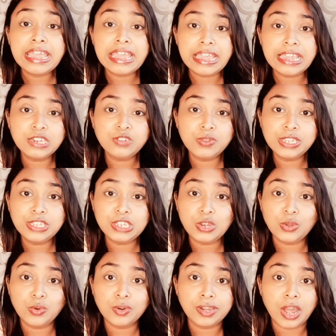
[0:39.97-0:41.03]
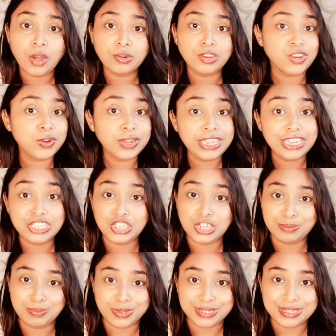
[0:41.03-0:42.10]
it will slow down your
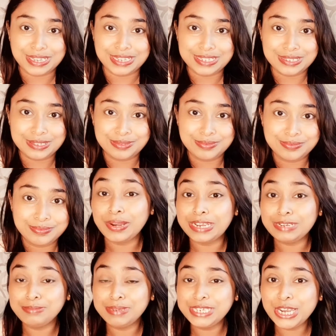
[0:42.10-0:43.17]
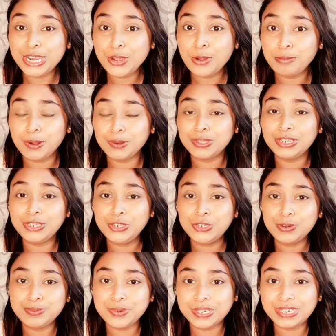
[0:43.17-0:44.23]
aging process. Let me tell you about the
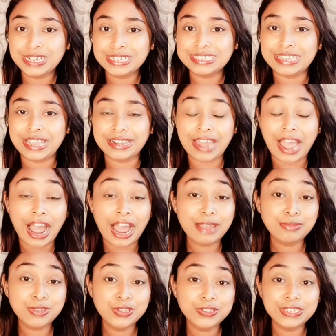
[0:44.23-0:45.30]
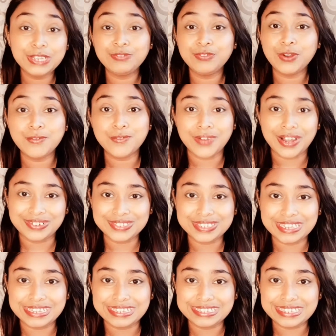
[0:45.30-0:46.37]
two products that I am using from Wow
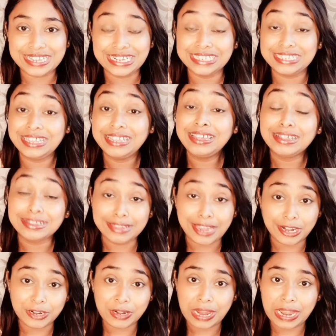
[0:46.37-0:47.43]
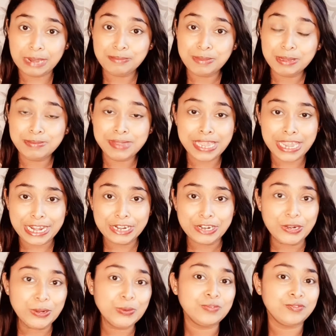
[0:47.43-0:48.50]
Skin Science that are helping me
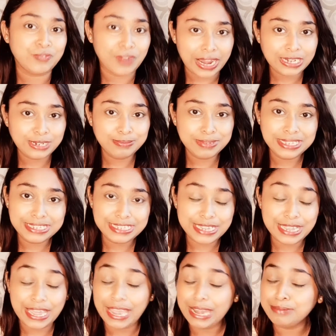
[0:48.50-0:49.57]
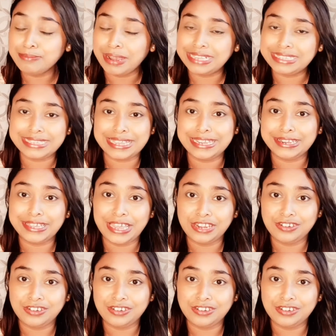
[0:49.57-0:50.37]
include vitamin C in my skincare